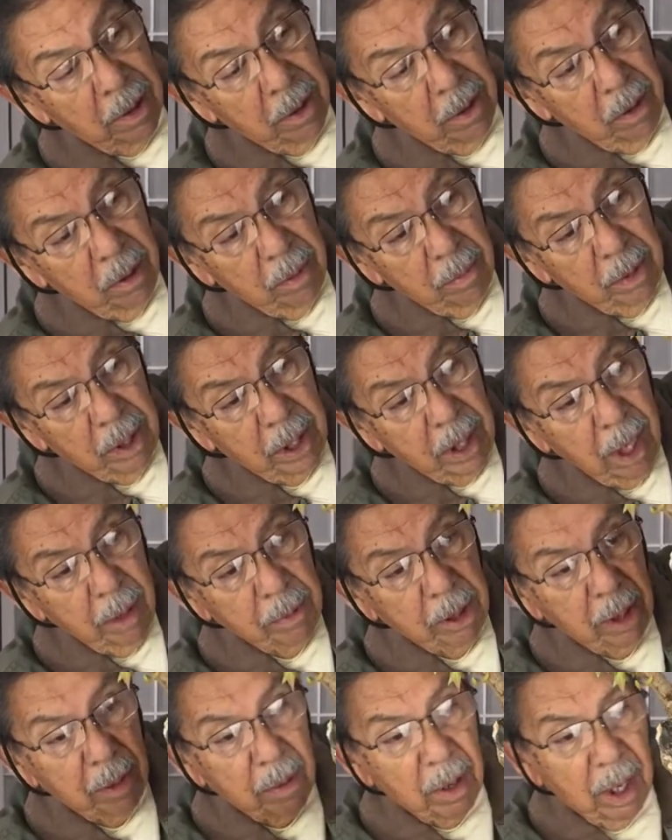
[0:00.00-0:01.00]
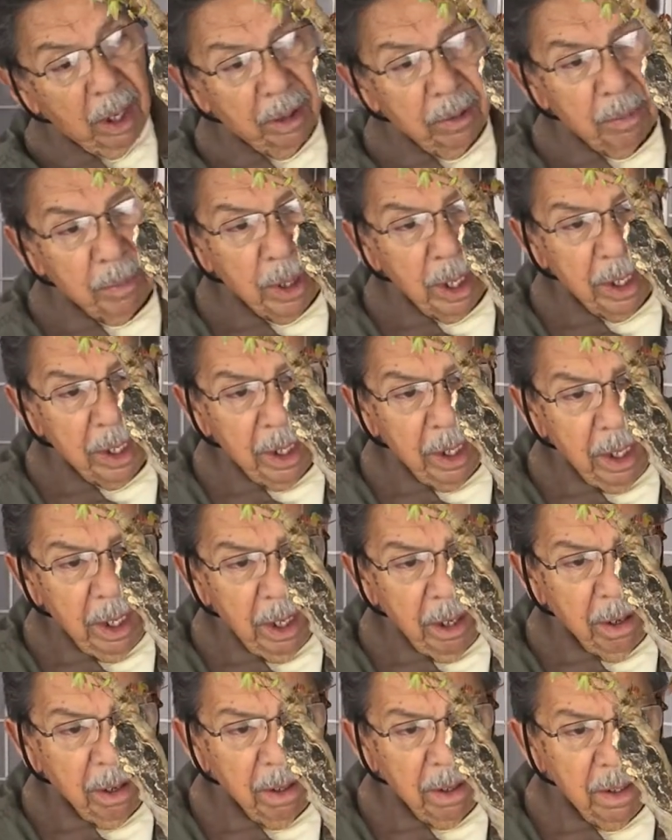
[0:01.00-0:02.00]
We'll be coming around about in
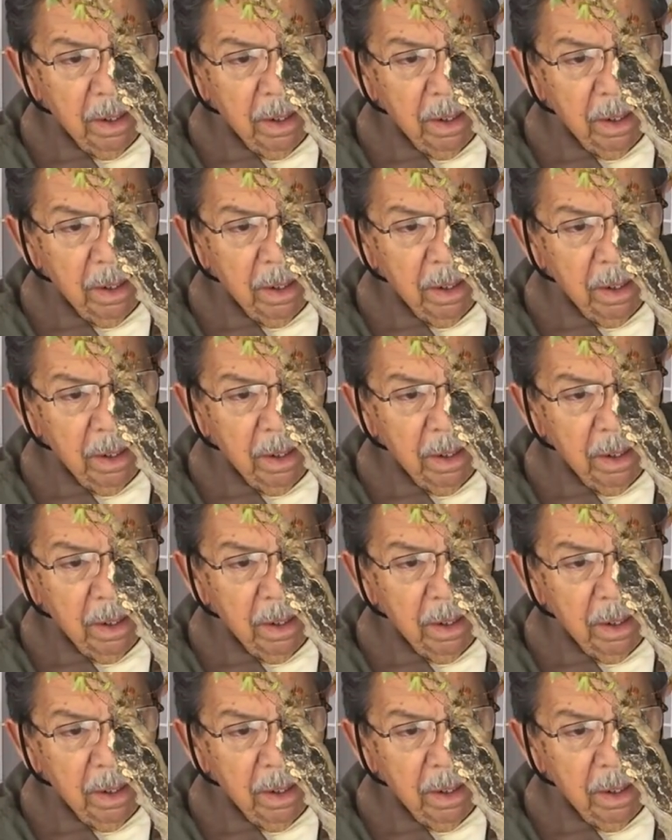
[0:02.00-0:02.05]
here.